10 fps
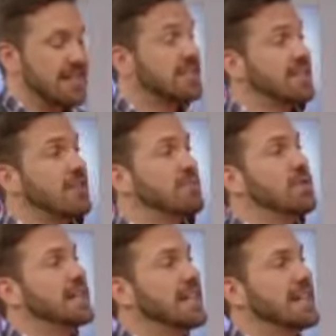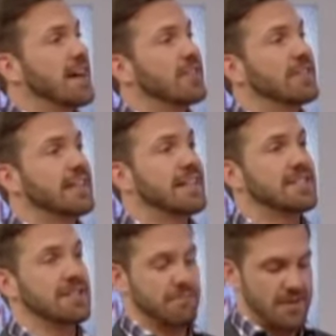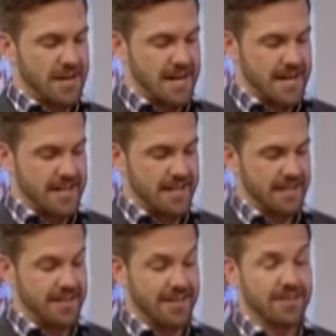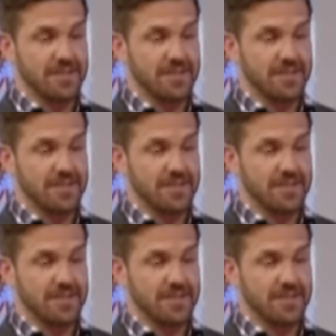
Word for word: end of the ceremony, he not only kissed the bride, he